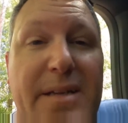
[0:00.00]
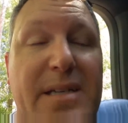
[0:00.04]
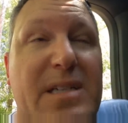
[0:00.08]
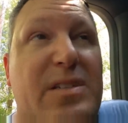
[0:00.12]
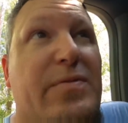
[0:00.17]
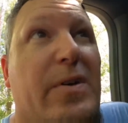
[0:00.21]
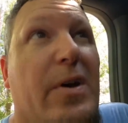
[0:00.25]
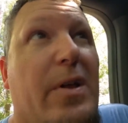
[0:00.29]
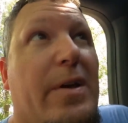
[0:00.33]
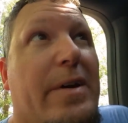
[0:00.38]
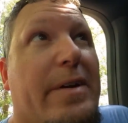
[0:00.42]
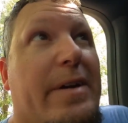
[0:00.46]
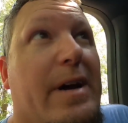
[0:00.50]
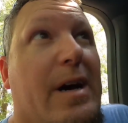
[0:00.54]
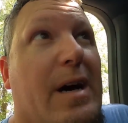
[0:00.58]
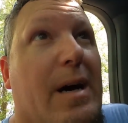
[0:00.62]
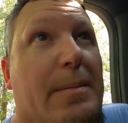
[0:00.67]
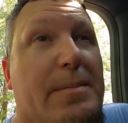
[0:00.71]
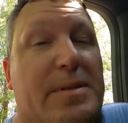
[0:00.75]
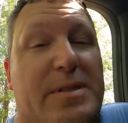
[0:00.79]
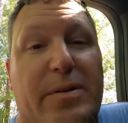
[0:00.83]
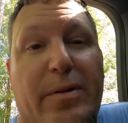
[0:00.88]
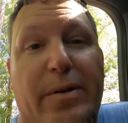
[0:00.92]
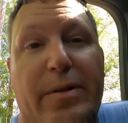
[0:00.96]
it is filling
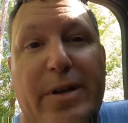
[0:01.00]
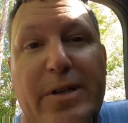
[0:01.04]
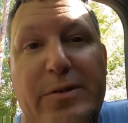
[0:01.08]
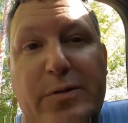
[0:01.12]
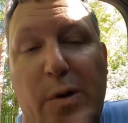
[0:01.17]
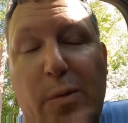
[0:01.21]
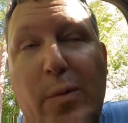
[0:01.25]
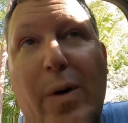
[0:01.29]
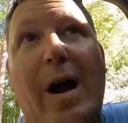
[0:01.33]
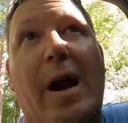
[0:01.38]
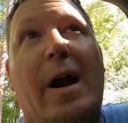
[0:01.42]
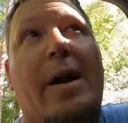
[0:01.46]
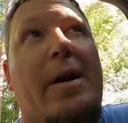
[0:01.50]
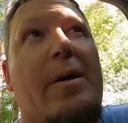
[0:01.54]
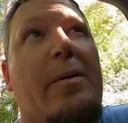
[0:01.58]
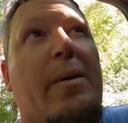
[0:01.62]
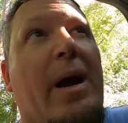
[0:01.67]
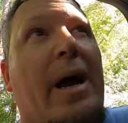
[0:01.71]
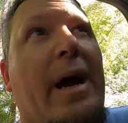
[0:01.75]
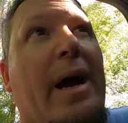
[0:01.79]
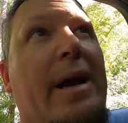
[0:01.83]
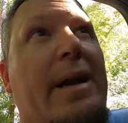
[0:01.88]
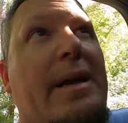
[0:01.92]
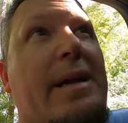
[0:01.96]
up. So at least we wired it
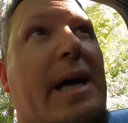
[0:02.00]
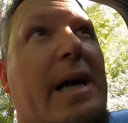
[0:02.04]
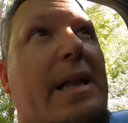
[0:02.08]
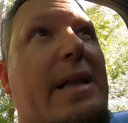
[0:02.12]
right.